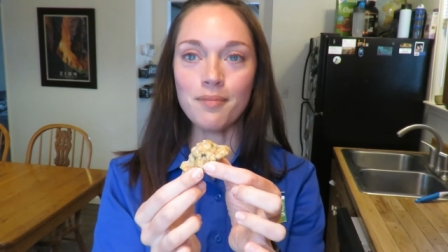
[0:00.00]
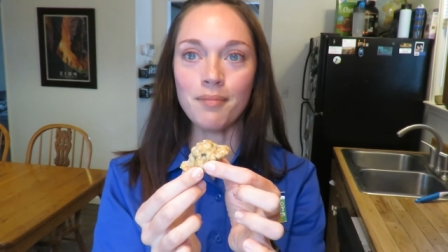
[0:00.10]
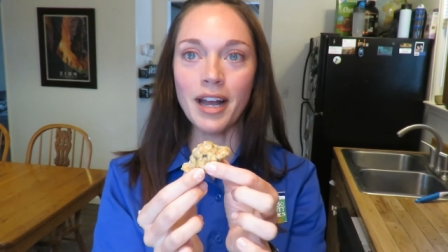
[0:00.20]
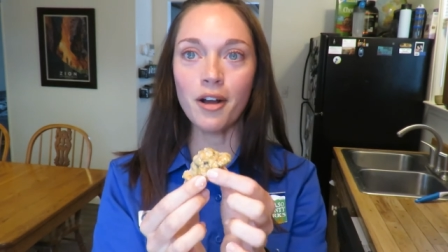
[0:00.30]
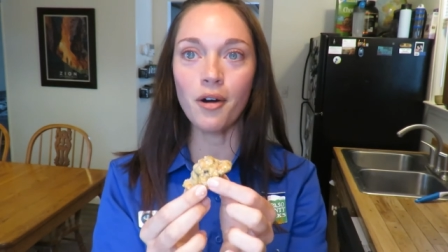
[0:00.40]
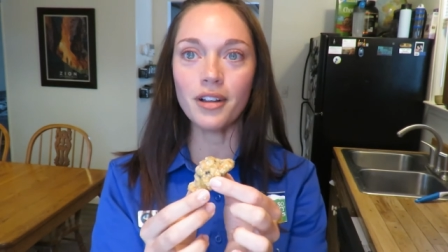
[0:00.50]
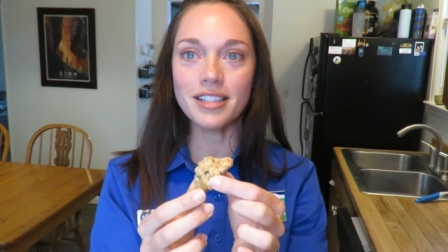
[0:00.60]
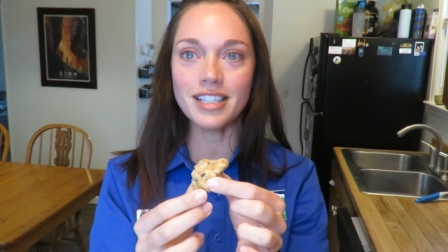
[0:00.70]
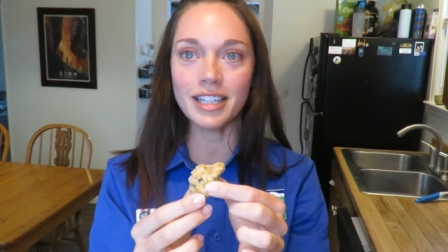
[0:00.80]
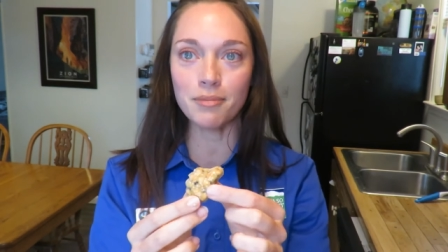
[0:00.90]
My goal
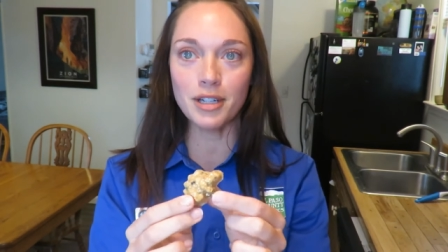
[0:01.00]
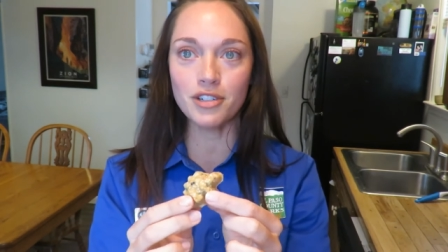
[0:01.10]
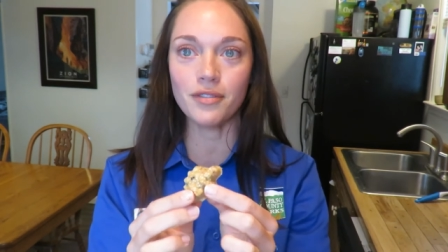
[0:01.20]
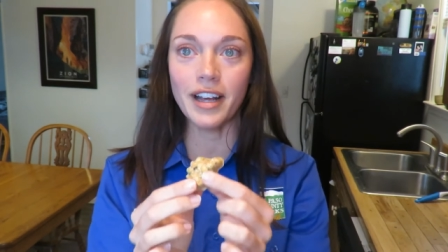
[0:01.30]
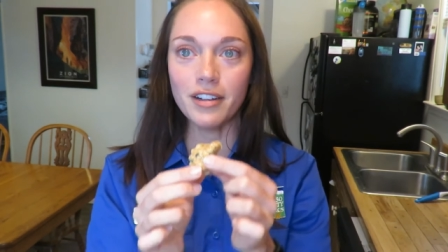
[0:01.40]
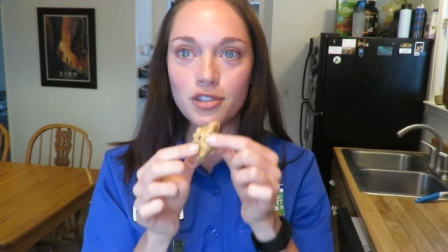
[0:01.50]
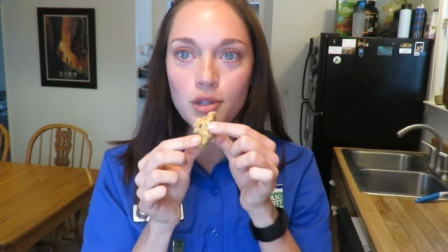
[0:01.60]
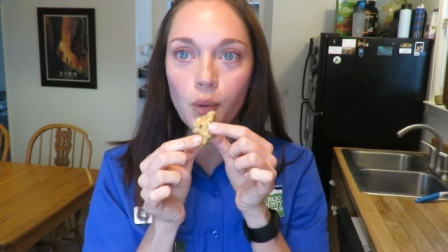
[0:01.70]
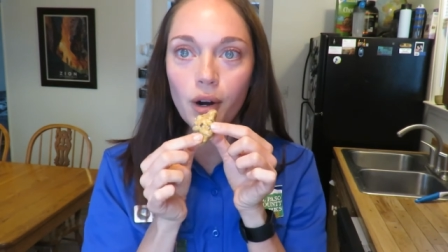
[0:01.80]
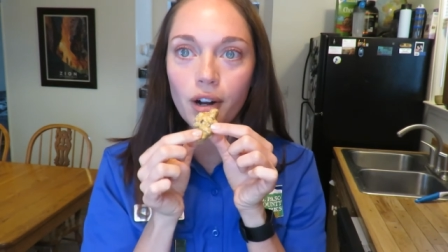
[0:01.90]
is to get a picture of like a
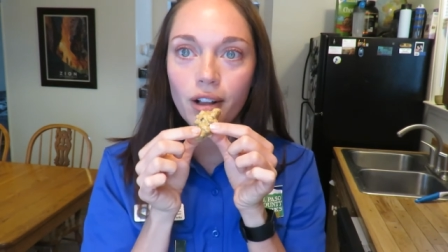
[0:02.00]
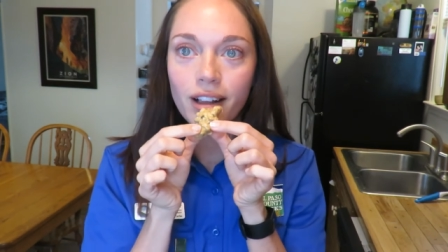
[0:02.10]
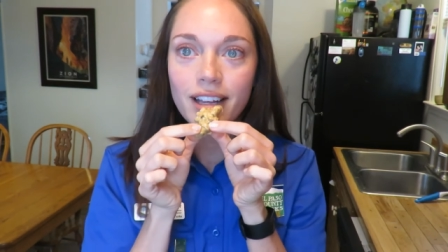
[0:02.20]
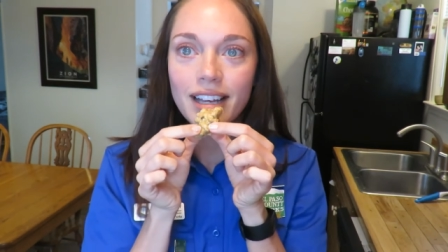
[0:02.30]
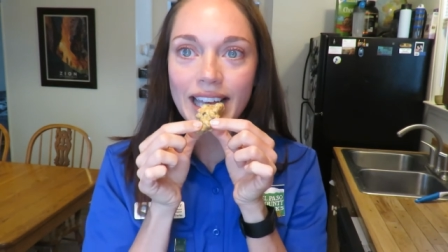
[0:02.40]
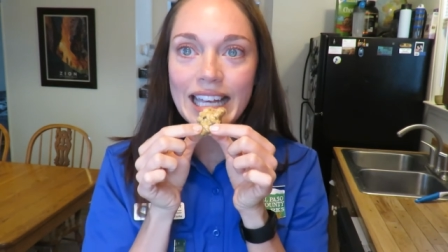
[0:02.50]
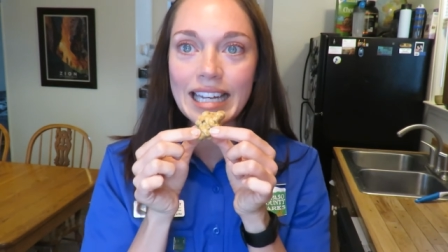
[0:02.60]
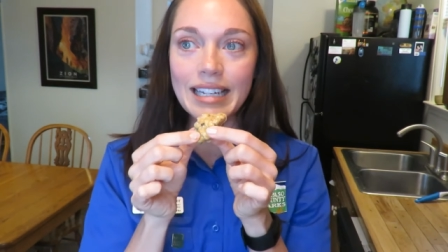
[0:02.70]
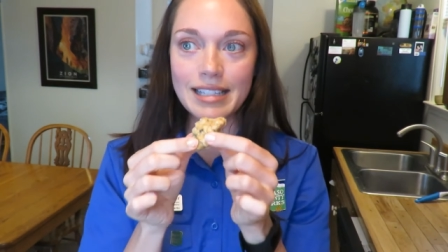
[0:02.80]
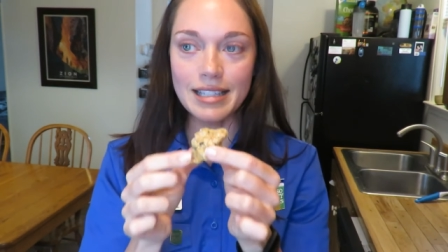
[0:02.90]
squirrel
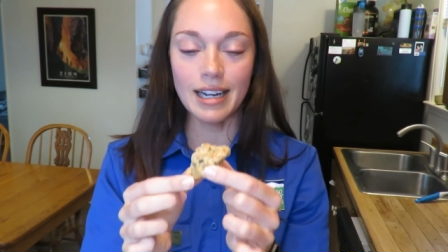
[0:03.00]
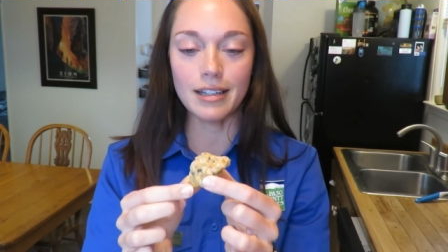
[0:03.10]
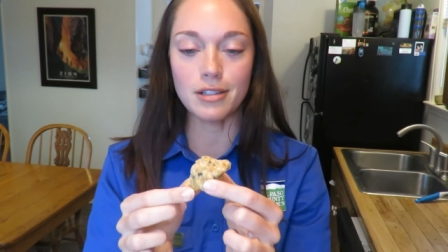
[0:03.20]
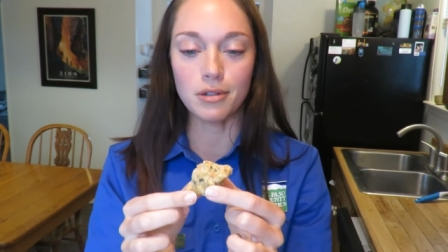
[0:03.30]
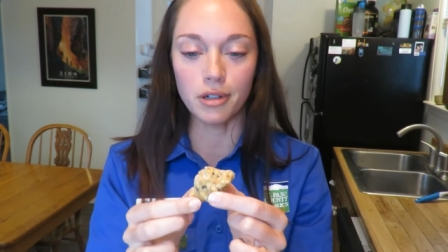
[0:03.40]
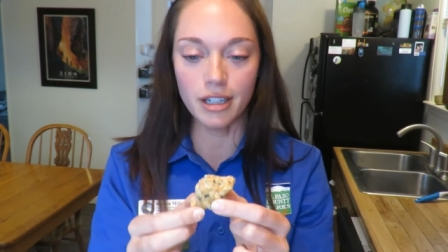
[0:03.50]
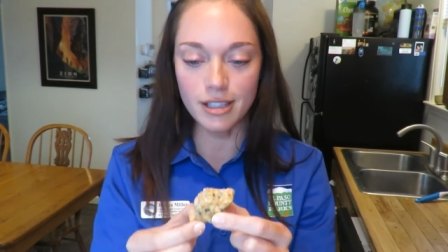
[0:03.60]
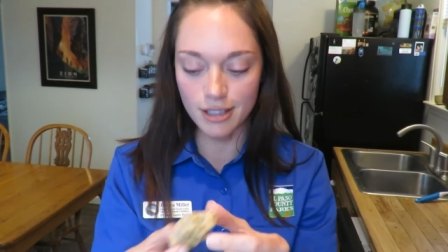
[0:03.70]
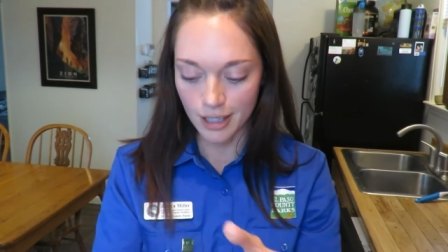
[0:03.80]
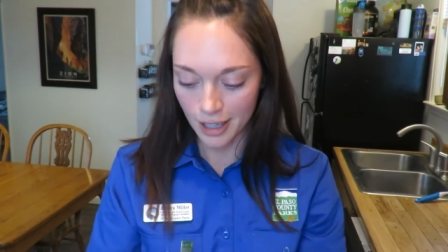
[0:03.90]
eating a stegosaurus.